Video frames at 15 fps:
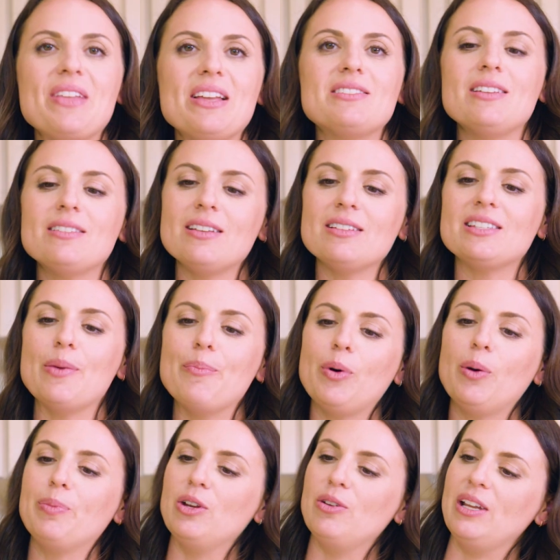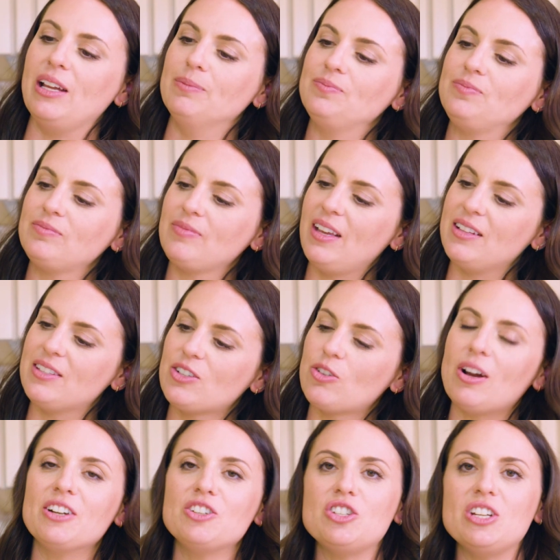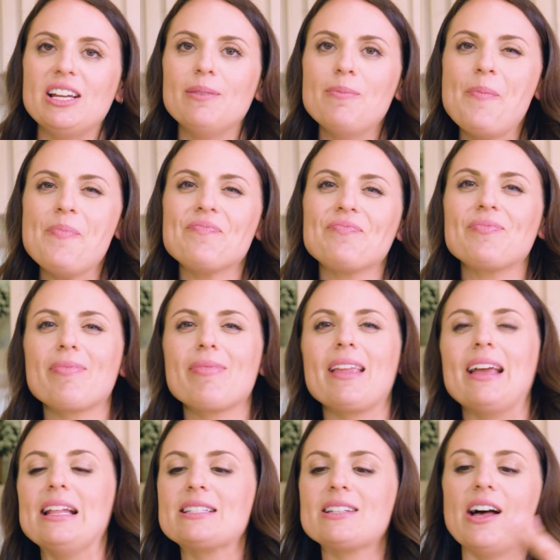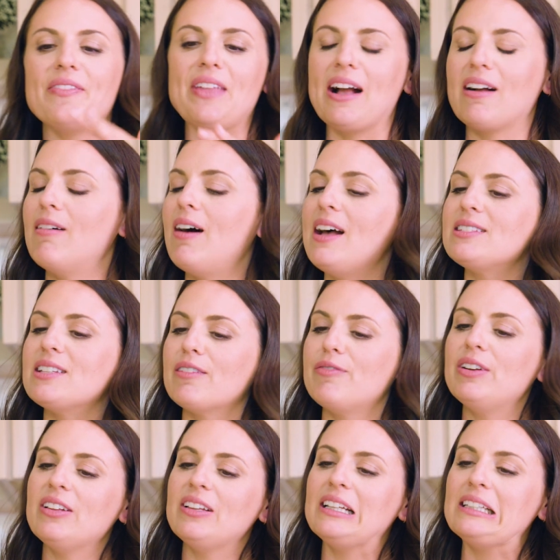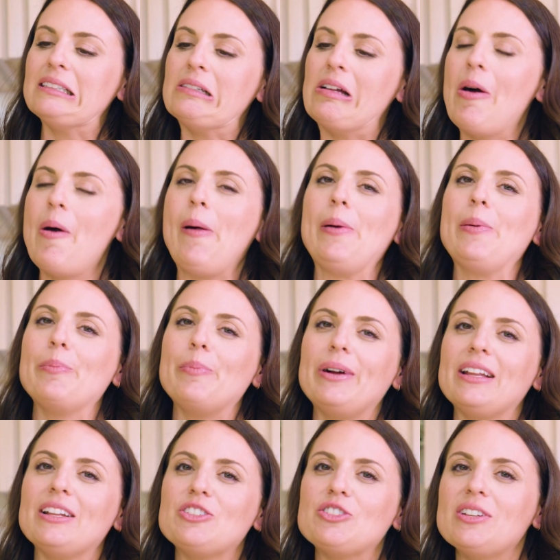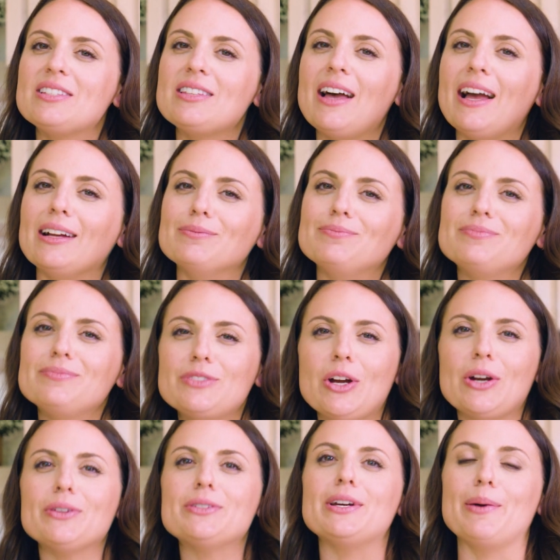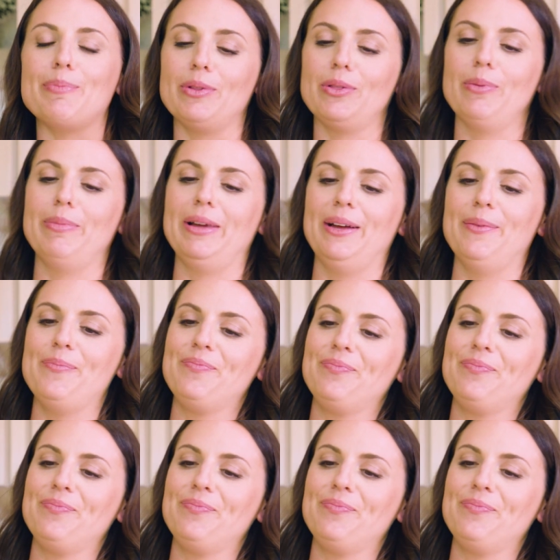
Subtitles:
This is a simple beauty. It's crunchy, it's got that classic filling, but it's just like turned up a little bit